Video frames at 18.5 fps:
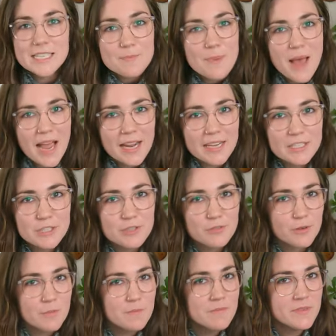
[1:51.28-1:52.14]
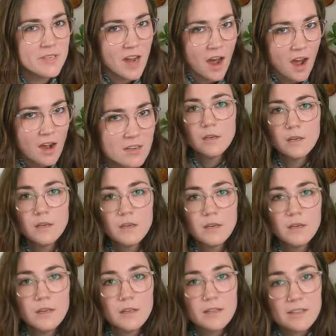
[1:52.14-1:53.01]
is a package from
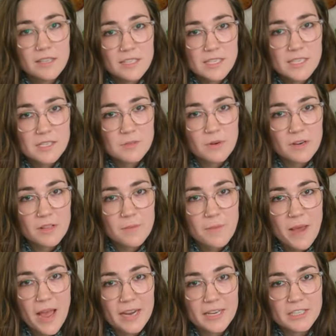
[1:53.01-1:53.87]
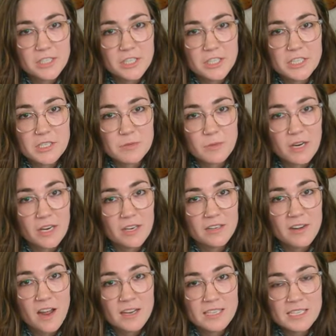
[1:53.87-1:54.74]
Nocs. This is one of the packages
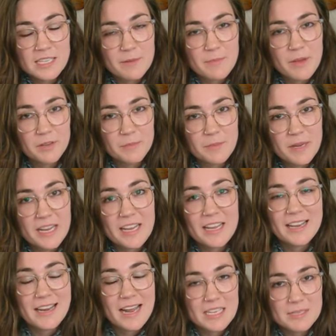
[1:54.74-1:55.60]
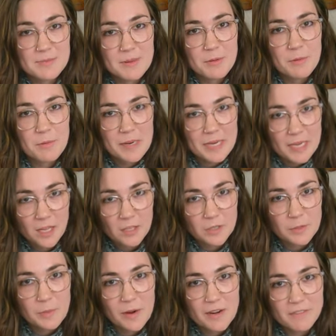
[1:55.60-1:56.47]
where Nocs emailed me and asked me what my
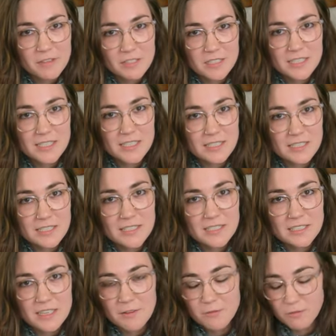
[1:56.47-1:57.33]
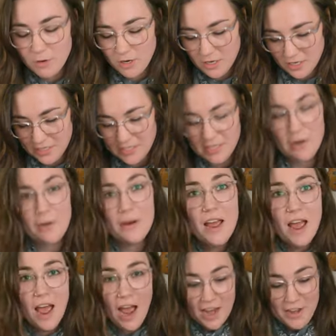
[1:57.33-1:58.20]
color preferences and stuff were.
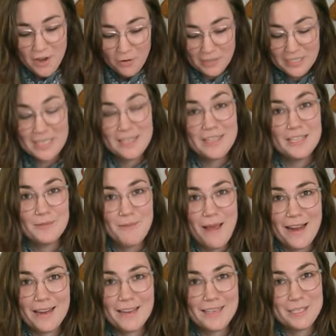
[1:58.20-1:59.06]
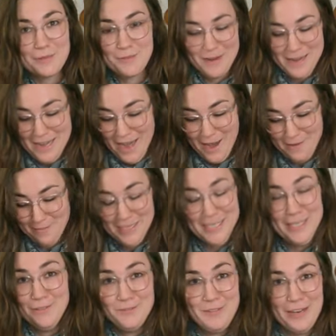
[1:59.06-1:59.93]
So I know it's in this package, but I'm
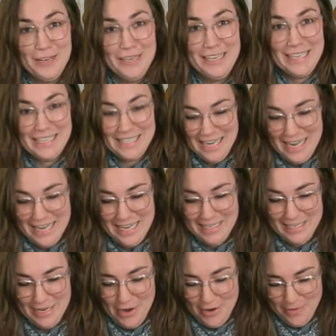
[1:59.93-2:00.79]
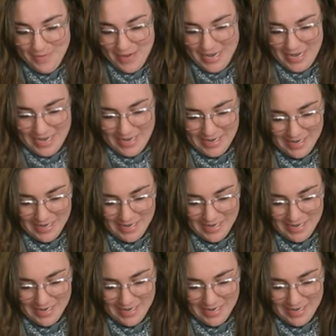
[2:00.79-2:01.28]
still very excited to open